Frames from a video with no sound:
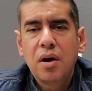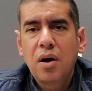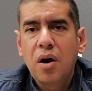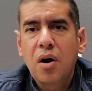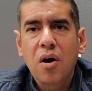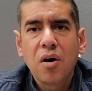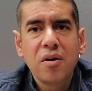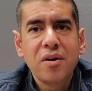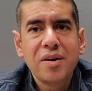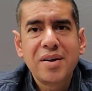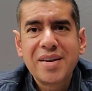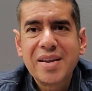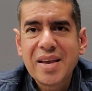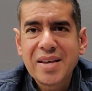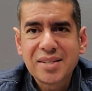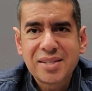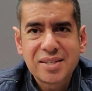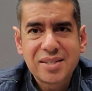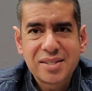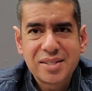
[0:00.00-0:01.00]
aren't
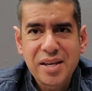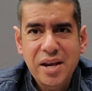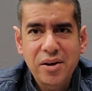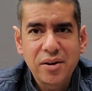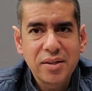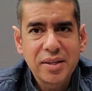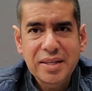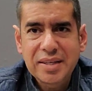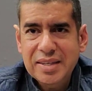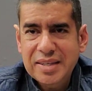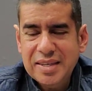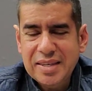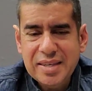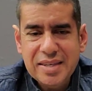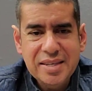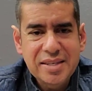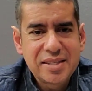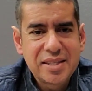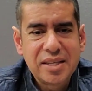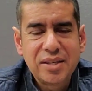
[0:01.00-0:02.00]
necessarily
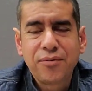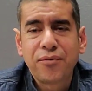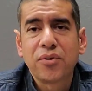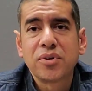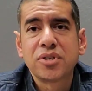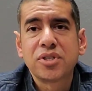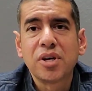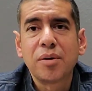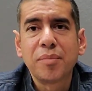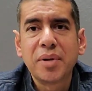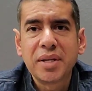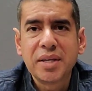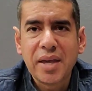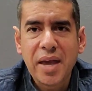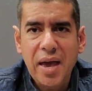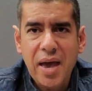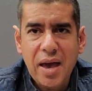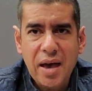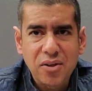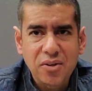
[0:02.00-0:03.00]
easy for somebody
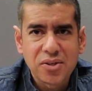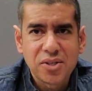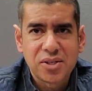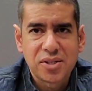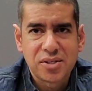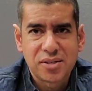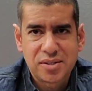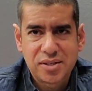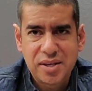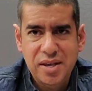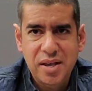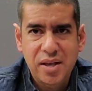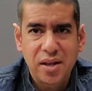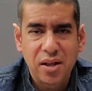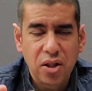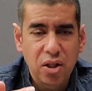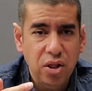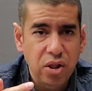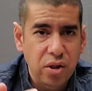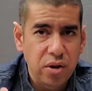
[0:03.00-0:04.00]
else to
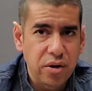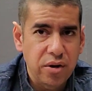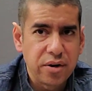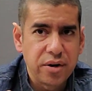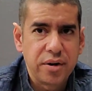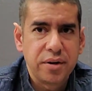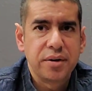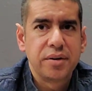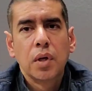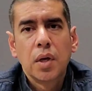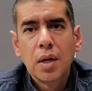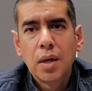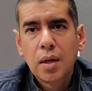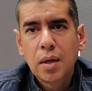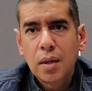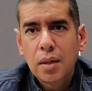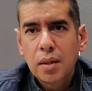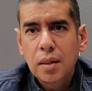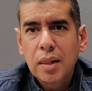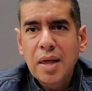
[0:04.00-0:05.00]
learn.
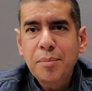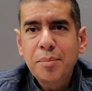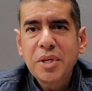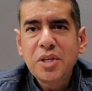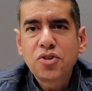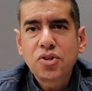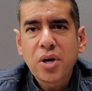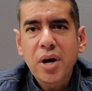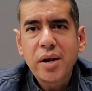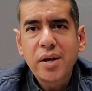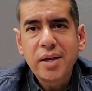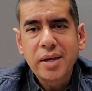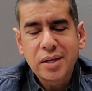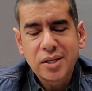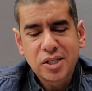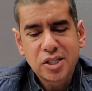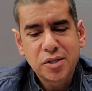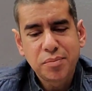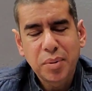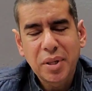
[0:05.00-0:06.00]
Let me try to
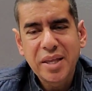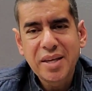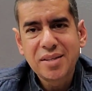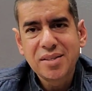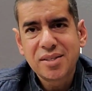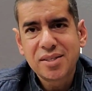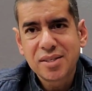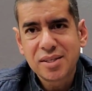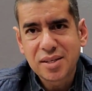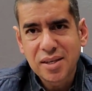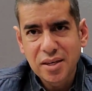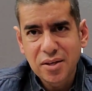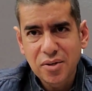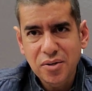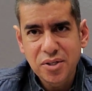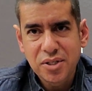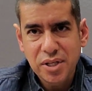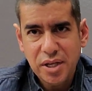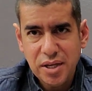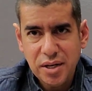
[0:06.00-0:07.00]
explain
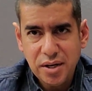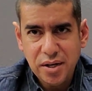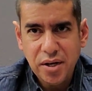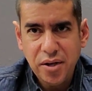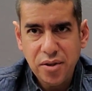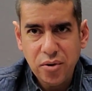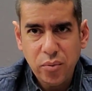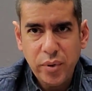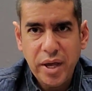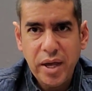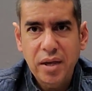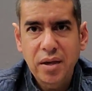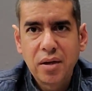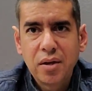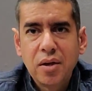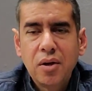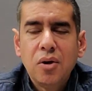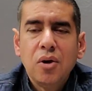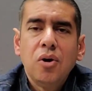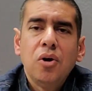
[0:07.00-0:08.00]
skills in another way.
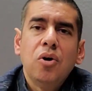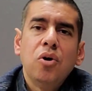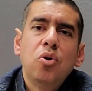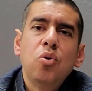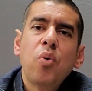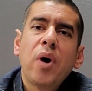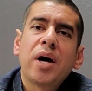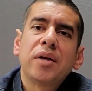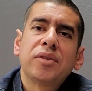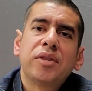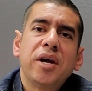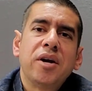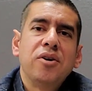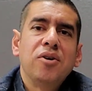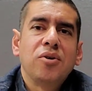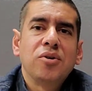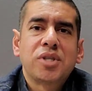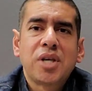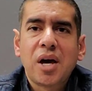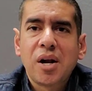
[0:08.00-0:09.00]
Who out there
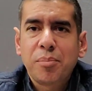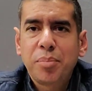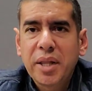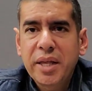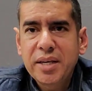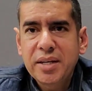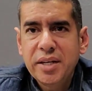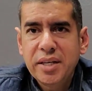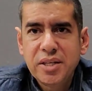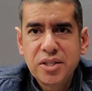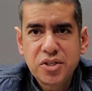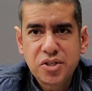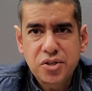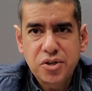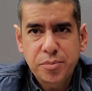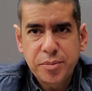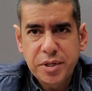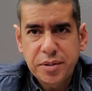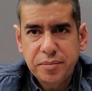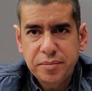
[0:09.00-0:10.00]
knows how to play an
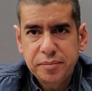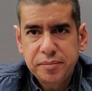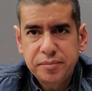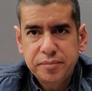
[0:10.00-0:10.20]
instrument?